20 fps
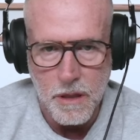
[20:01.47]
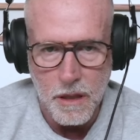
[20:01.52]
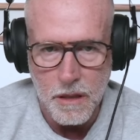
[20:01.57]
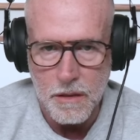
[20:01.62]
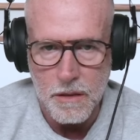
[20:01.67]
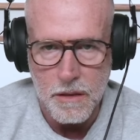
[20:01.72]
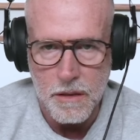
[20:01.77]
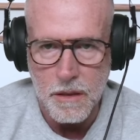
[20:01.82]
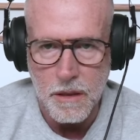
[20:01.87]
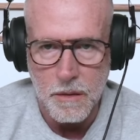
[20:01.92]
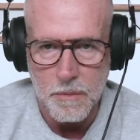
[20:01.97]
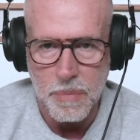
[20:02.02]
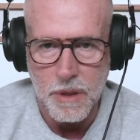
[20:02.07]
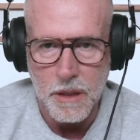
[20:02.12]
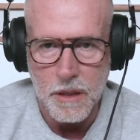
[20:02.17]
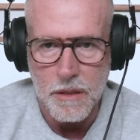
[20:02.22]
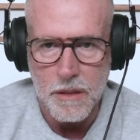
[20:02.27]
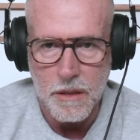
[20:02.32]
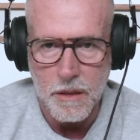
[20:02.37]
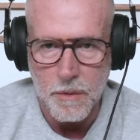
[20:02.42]
not in the same
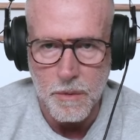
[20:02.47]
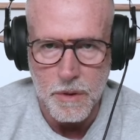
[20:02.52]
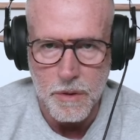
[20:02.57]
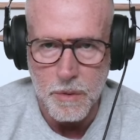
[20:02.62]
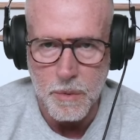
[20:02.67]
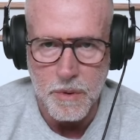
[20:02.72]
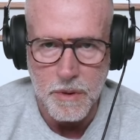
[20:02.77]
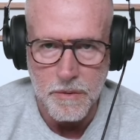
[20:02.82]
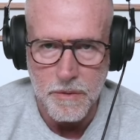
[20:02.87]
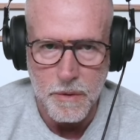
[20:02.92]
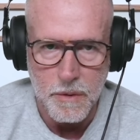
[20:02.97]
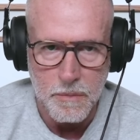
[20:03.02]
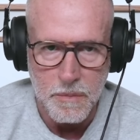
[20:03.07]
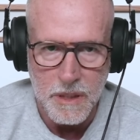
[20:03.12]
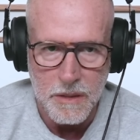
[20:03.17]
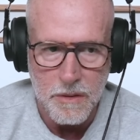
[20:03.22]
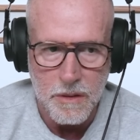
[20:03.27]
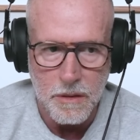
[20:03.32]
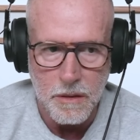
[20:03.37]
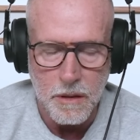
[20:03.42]
place they were 24
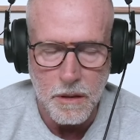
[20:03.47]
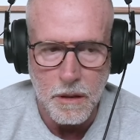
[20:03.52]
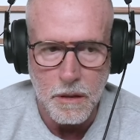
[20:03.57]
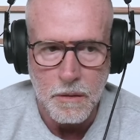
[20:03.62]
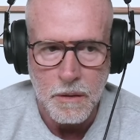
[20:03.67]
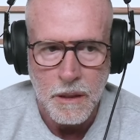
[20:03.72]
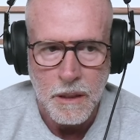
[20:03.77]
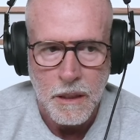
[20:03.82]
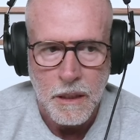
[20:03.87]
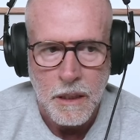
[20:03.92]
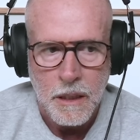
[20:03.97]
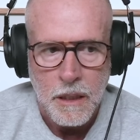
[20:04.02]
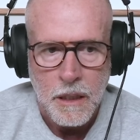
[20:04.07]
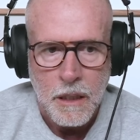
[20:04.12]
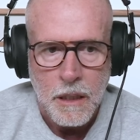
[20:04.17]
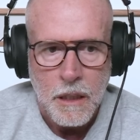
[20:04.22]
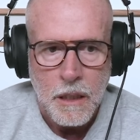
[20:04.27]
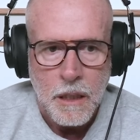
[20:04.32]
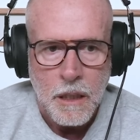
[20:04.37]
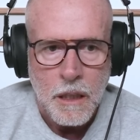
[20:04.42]
months ago.
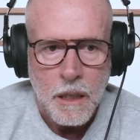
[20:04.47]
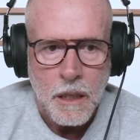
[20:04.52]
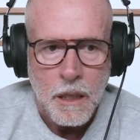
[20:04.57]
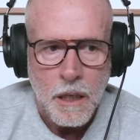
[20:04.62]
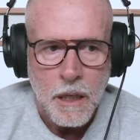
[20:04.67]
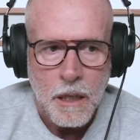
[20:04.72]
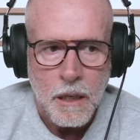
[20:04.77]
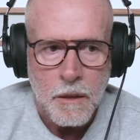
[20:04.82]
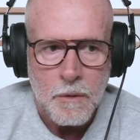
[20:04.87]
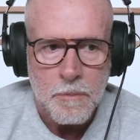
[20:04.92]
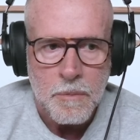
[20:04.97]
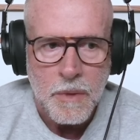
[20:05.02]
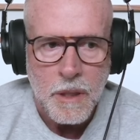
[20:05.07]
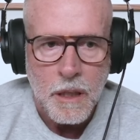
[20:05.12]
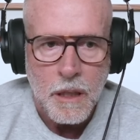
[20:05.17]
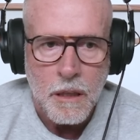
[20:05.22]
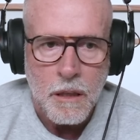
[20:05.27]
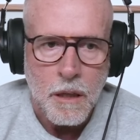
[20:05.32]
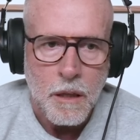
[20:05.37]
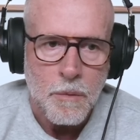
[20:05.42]
And
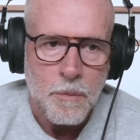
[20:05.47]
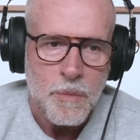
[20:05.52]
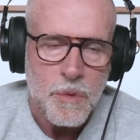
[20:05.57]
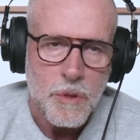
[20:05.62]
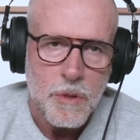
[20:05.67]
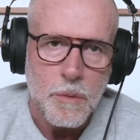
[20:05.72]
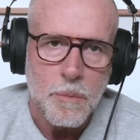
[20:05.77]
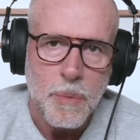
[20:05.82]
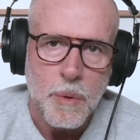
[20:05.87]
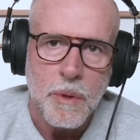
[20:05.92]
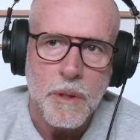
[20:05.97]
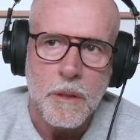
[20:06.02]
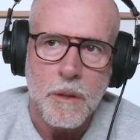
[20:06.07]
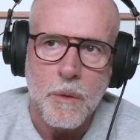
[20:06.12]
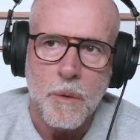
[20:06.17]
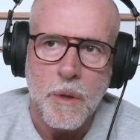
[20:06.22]
I'll just a pointed